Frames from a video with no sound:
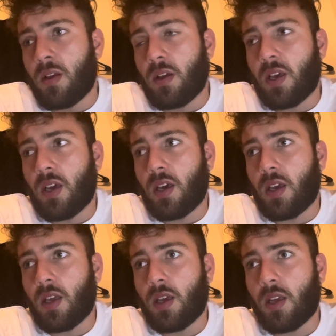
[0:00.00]

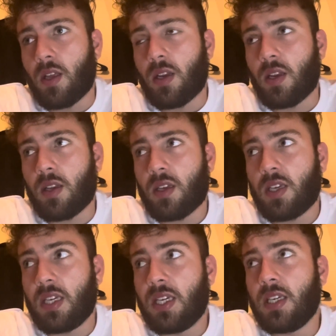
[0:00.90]
And
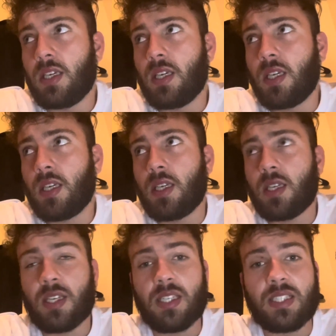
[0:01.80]
he
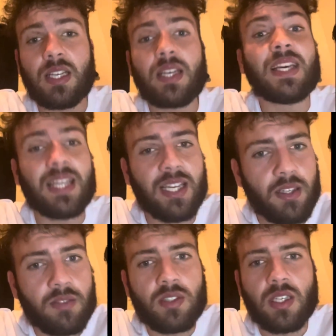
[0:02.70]

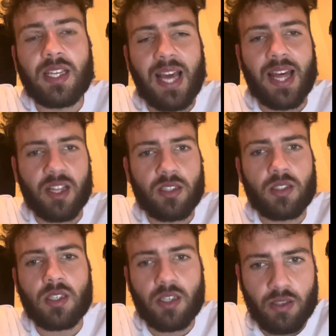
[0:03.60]
lives in Athens,
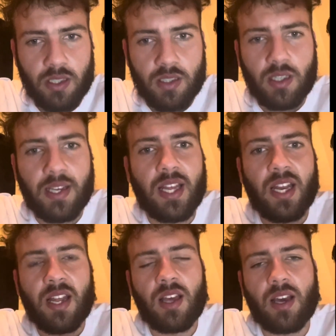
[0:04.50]
in Greece,
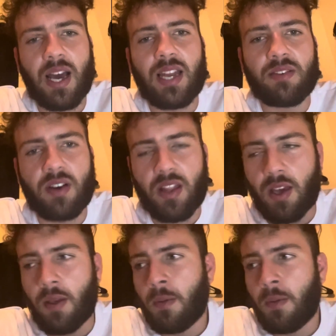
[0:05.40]
in Gallifata.